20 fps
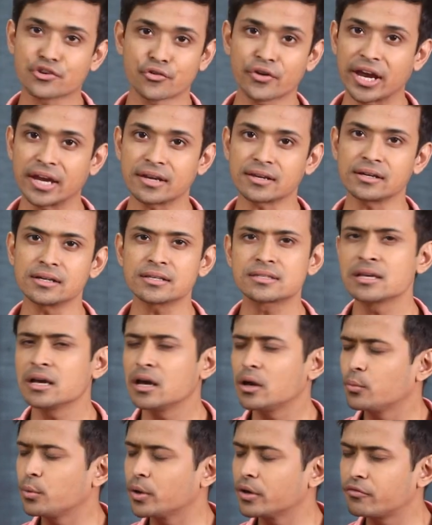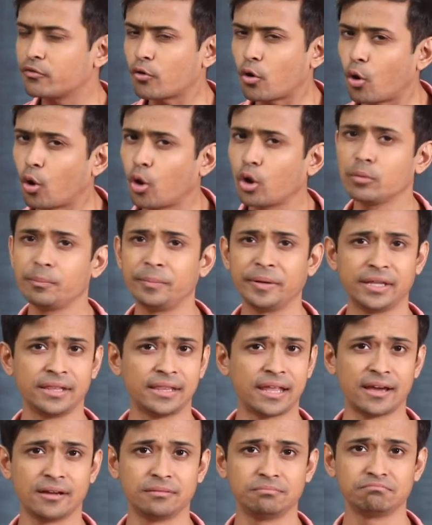creators, we've all been
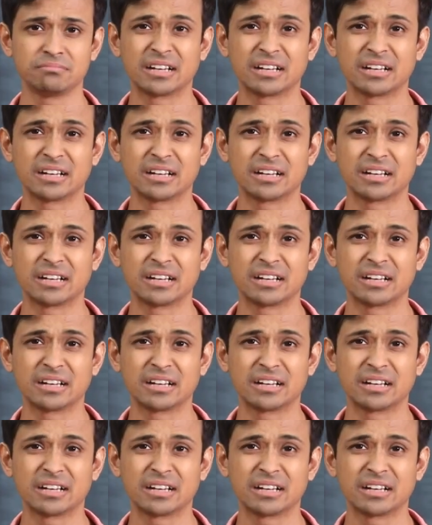there,